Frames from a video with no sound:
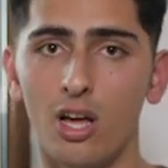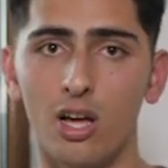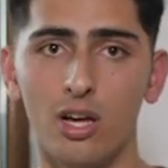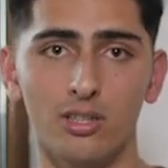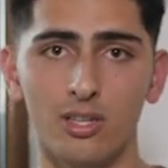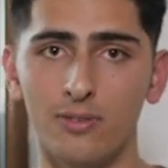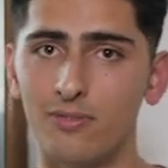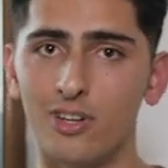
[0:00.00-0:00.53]

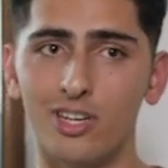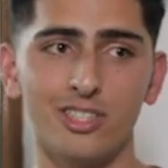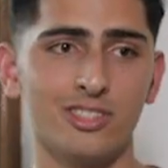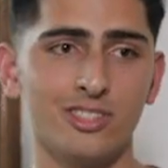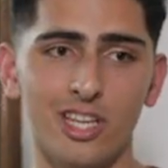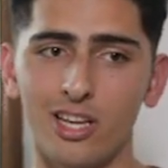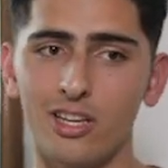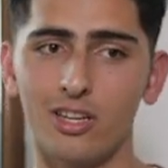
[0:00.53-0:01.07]
the
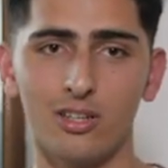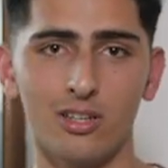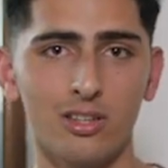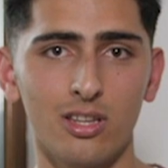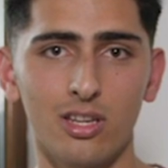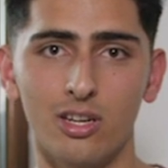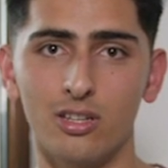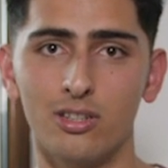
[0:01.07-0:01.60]
first, second,
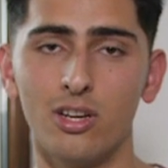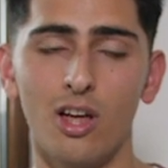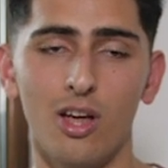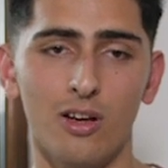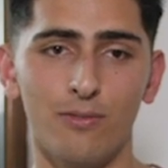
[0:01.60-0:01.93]
third,